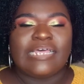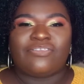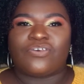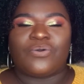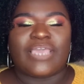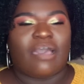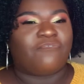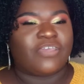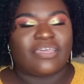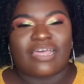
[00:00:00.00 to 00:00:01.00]
So yeah, I
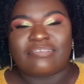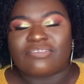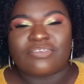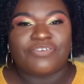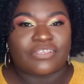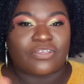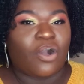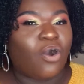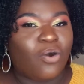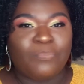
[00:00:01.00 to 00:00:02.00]
think as a series as a
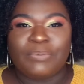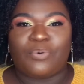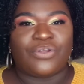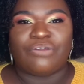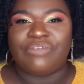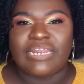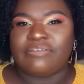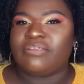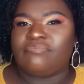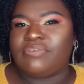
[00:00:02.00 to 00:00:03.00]
whole, people are not
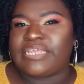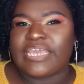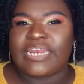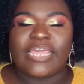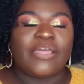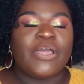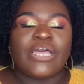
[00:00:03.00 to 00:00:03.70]
really digging it.